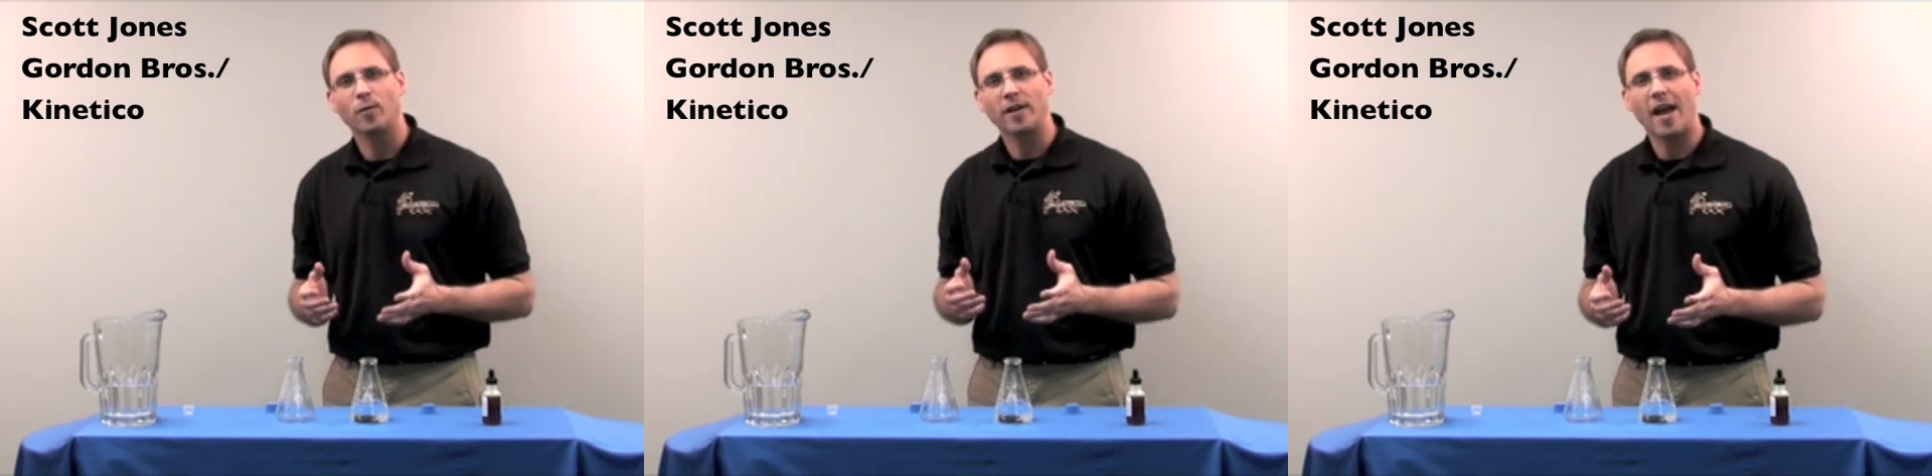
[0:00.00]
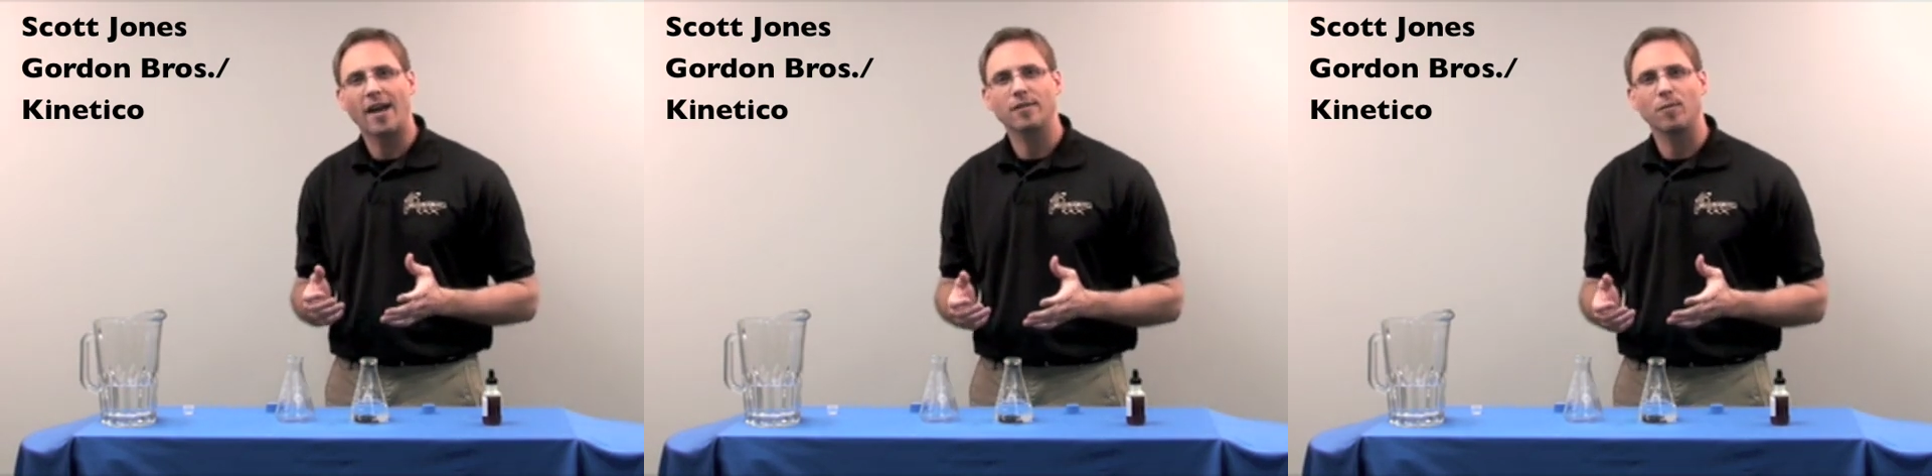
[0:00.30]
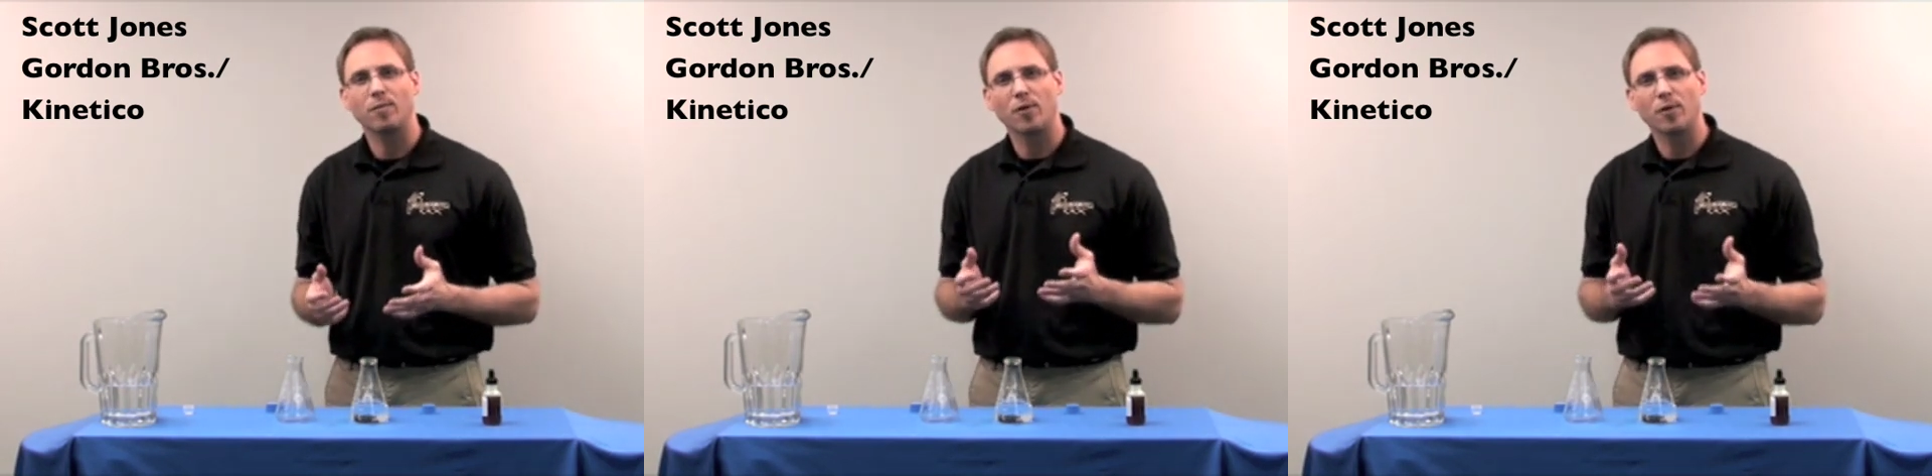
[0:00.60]
reacts
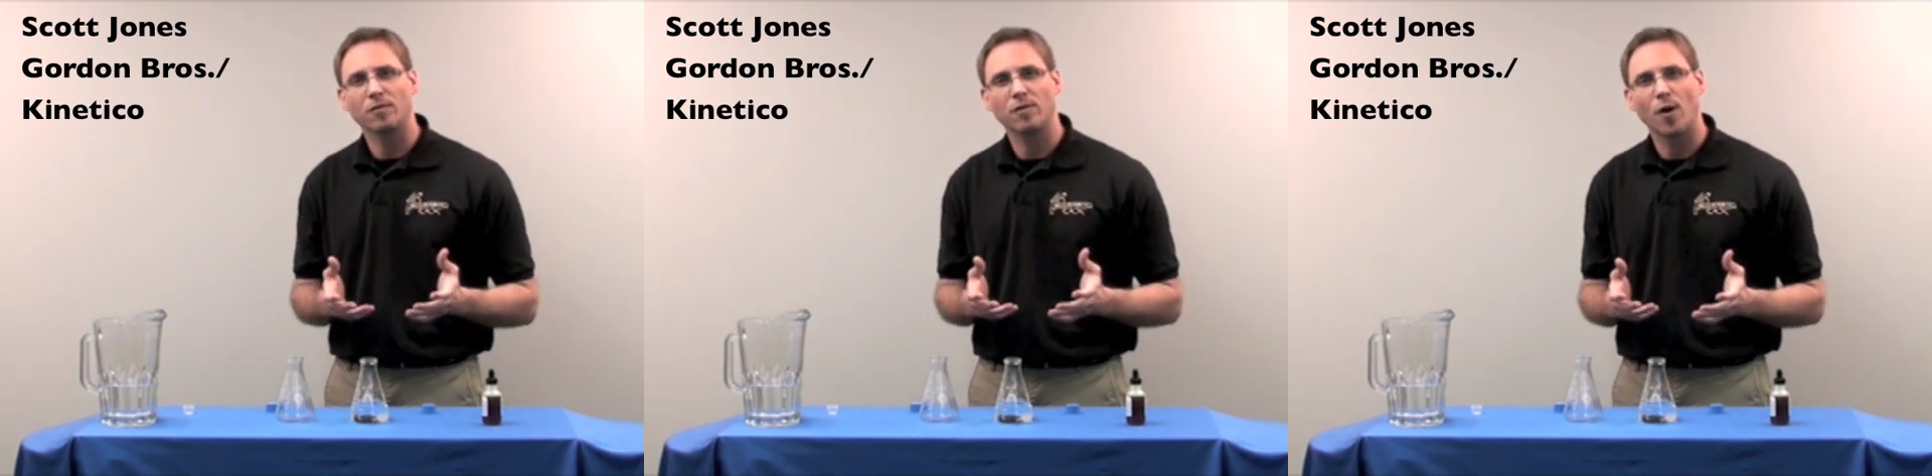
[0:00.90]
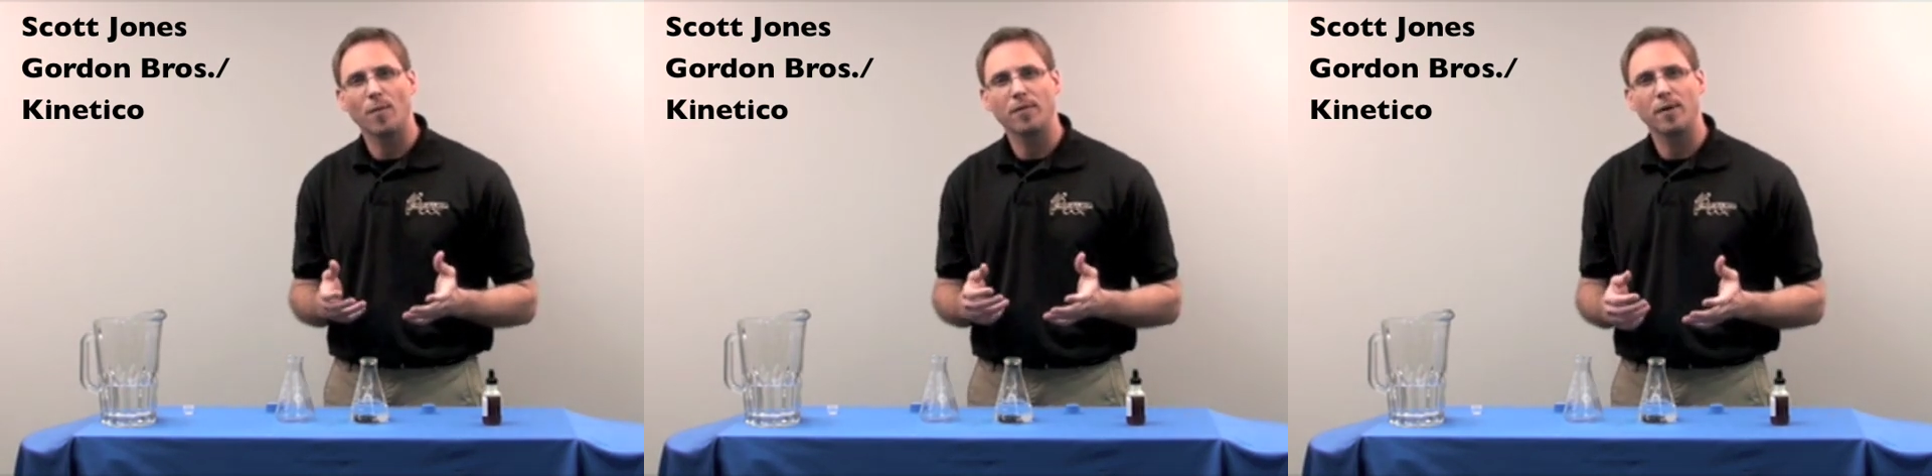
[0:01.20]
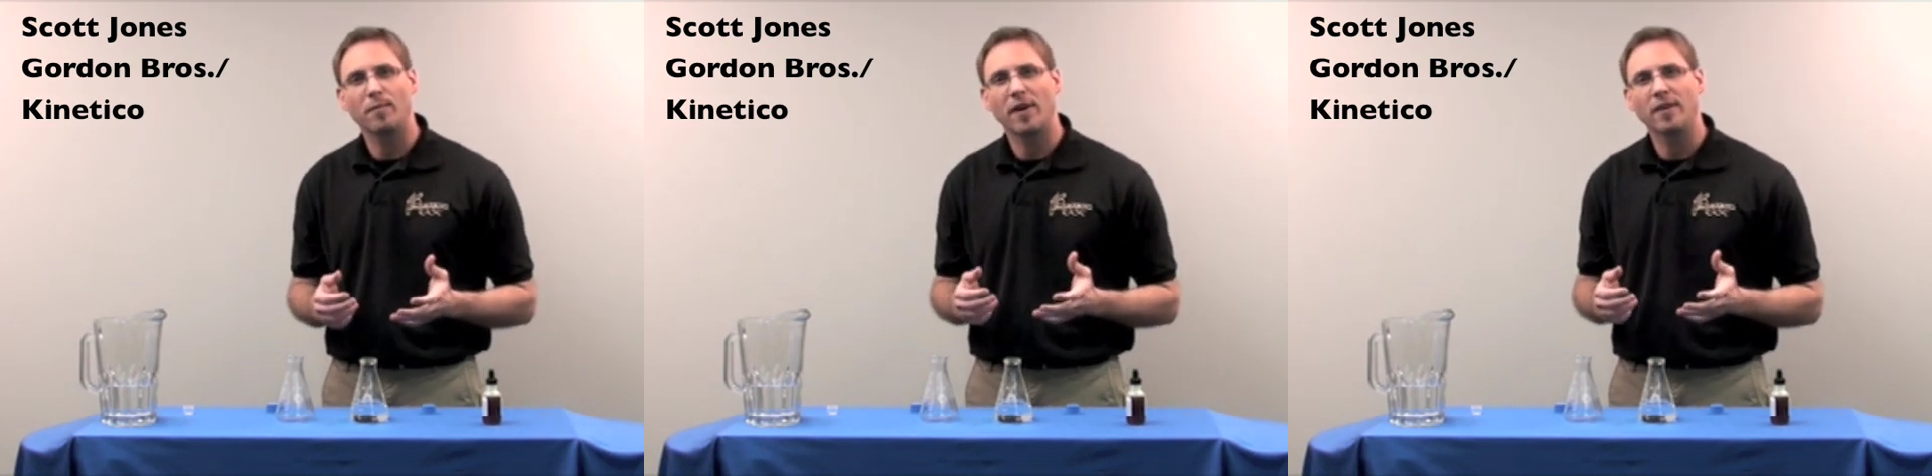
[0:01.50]
with pure soap
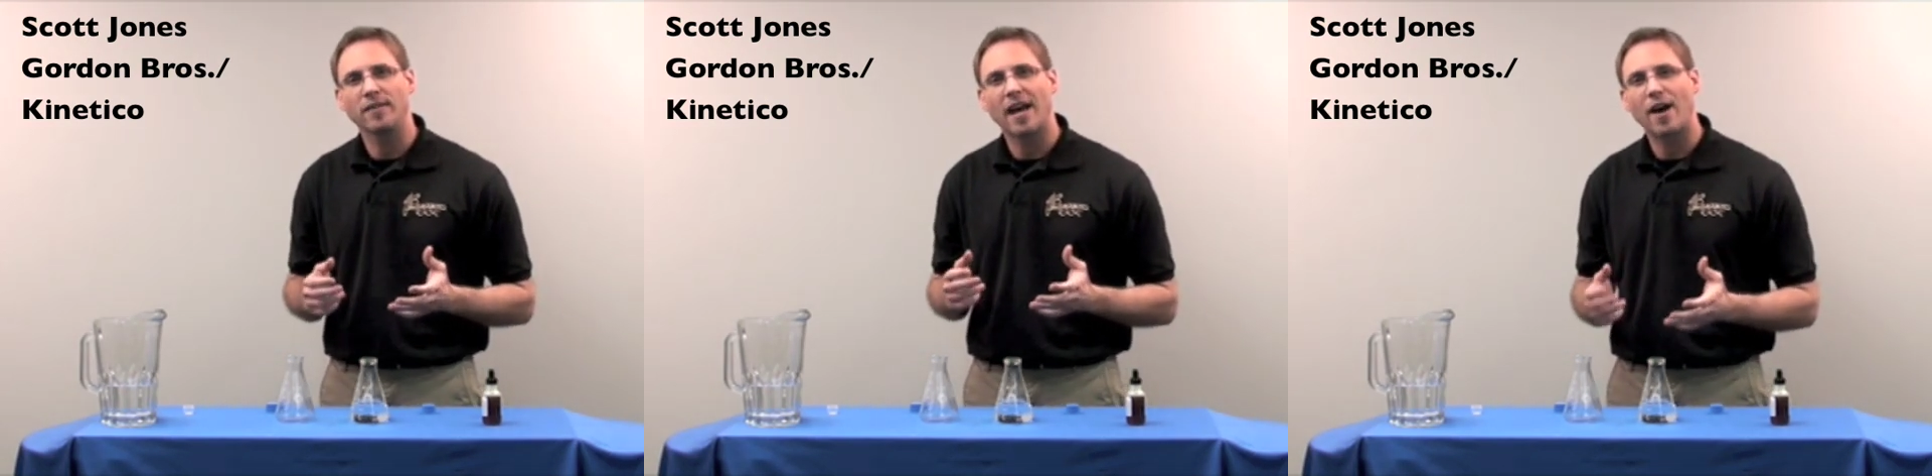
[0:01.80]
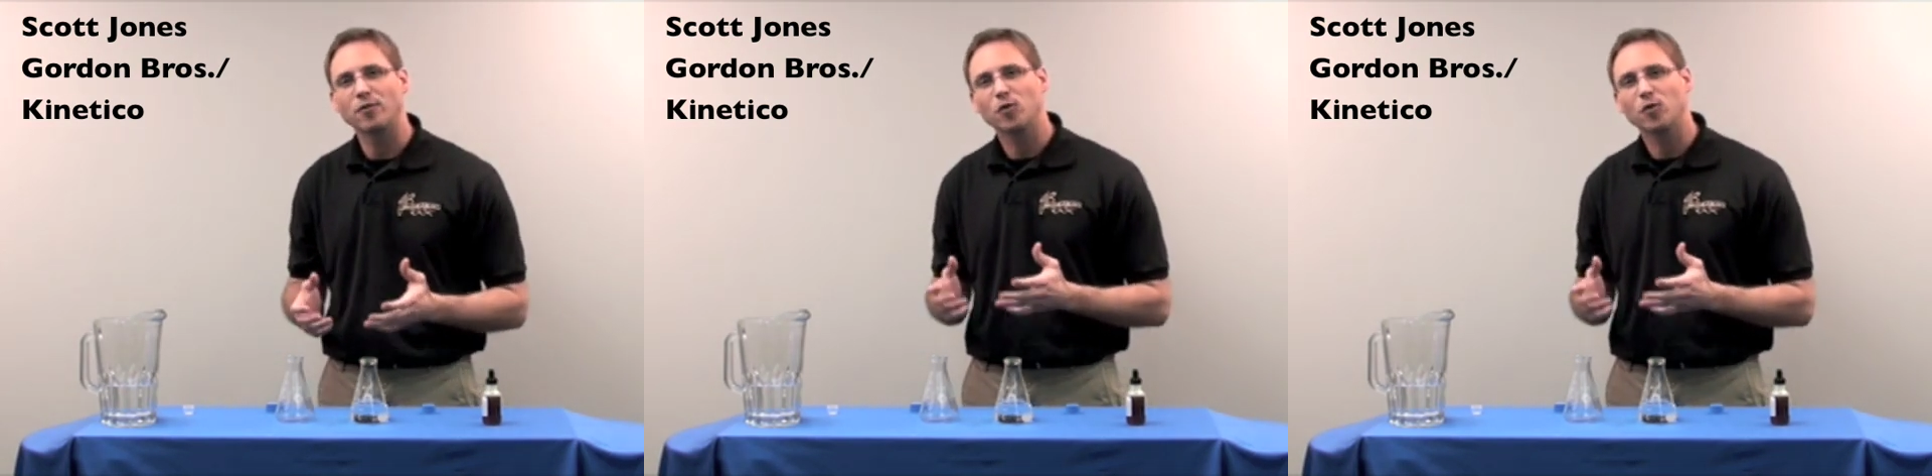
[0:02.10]
compared to how